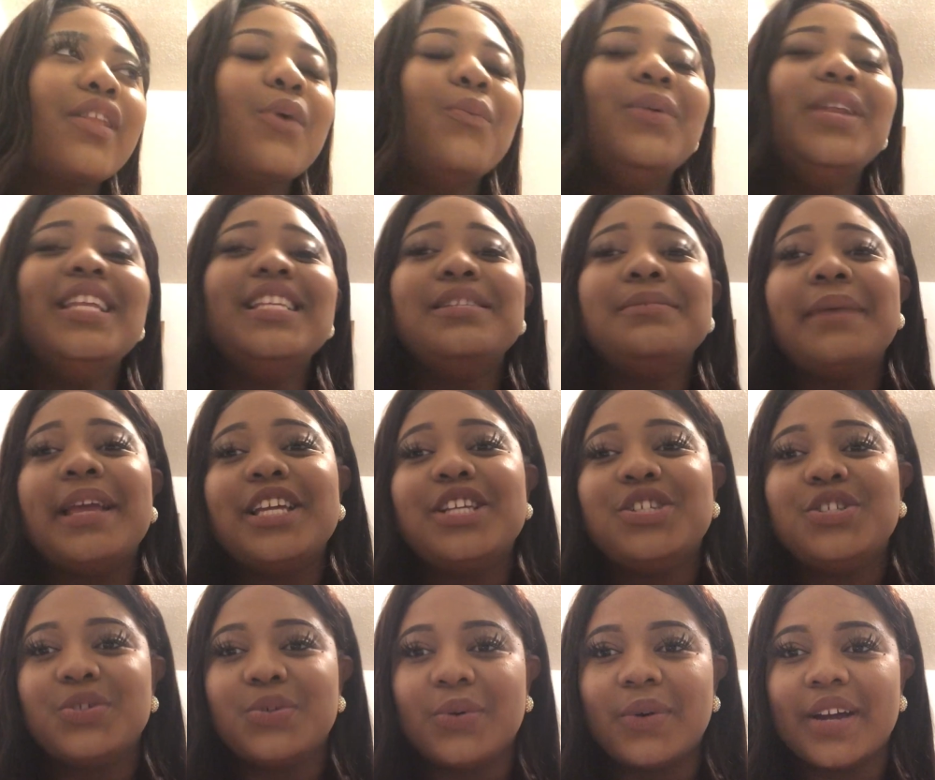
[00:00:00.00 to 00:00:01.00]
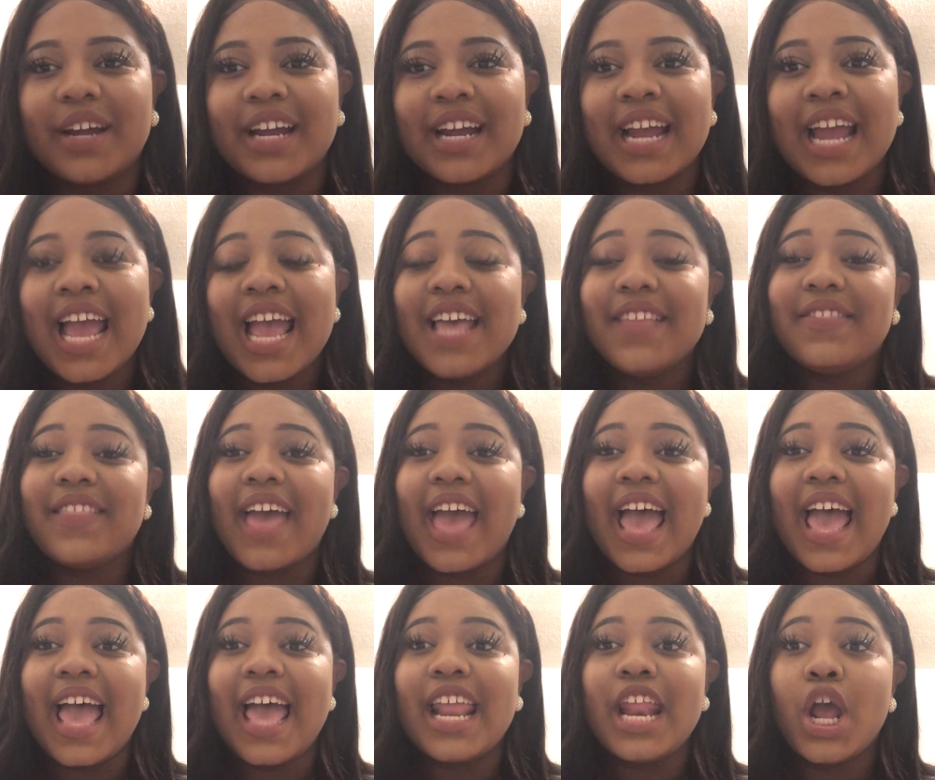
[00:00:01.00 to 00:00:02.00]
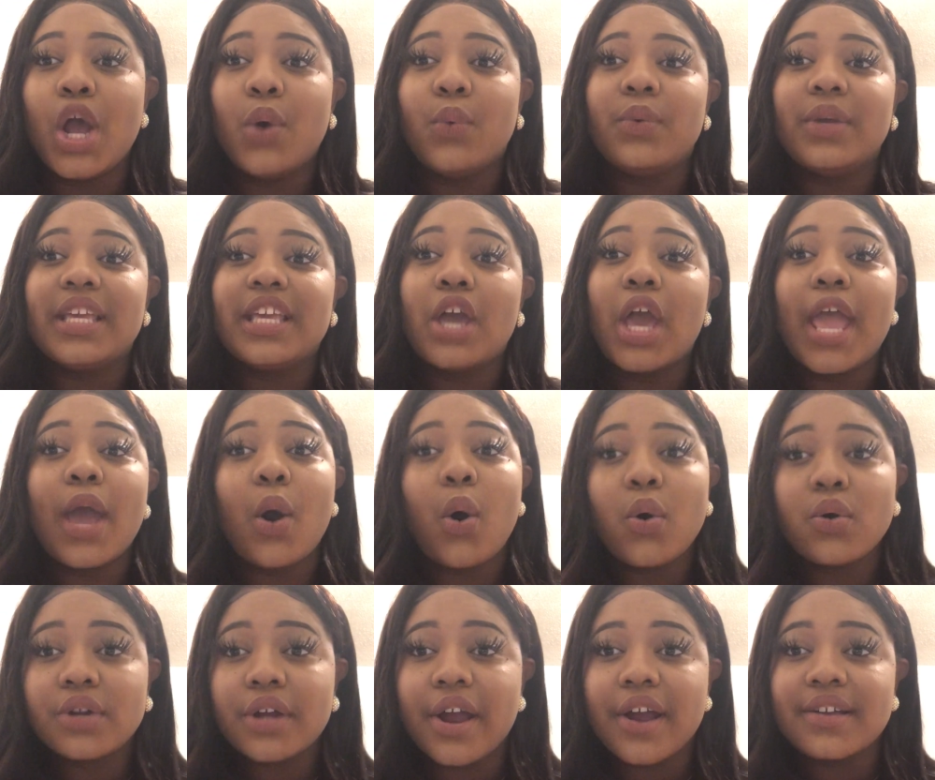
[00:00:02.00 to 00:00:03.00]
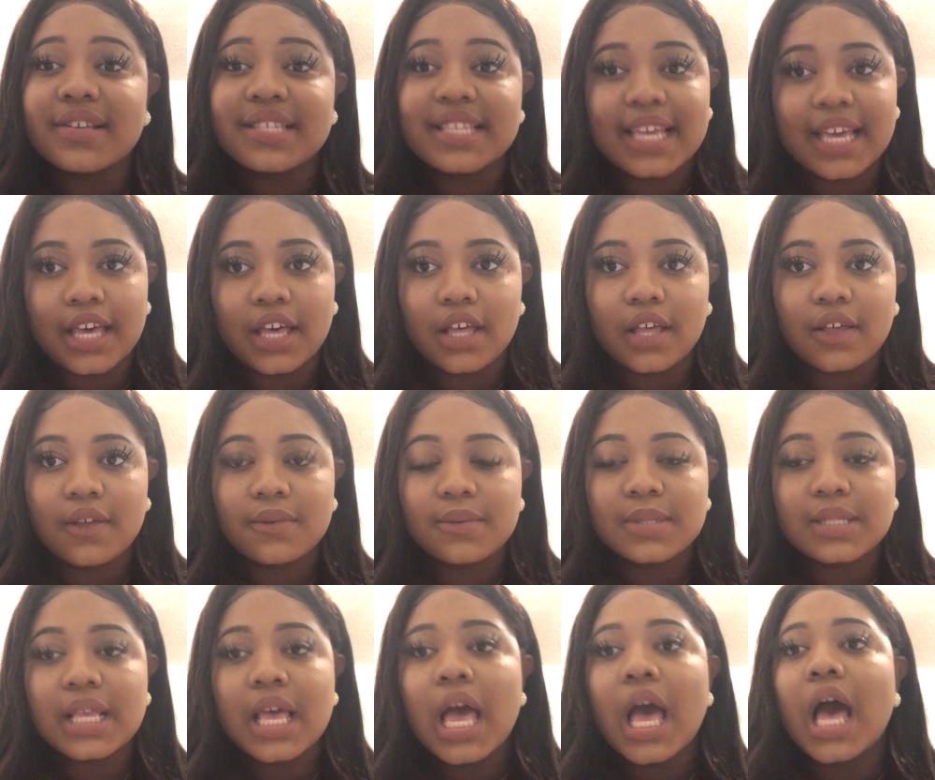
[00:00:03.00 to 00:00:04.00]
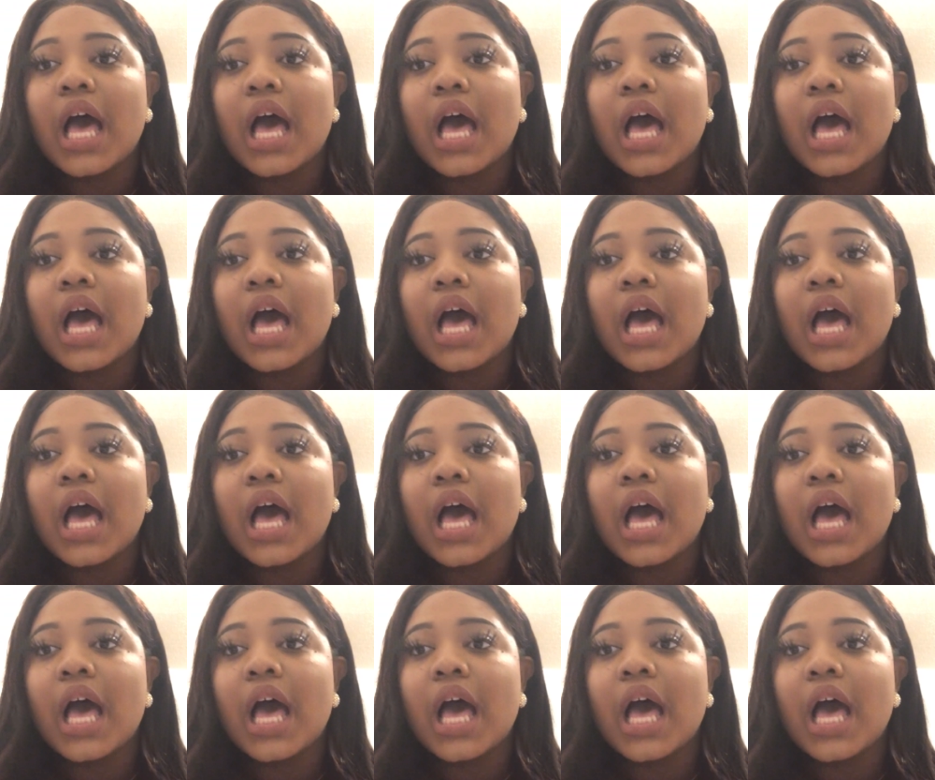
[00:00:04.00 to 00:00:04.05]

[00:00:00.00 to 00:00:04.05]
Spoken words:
we need to make sure that we hold ourselves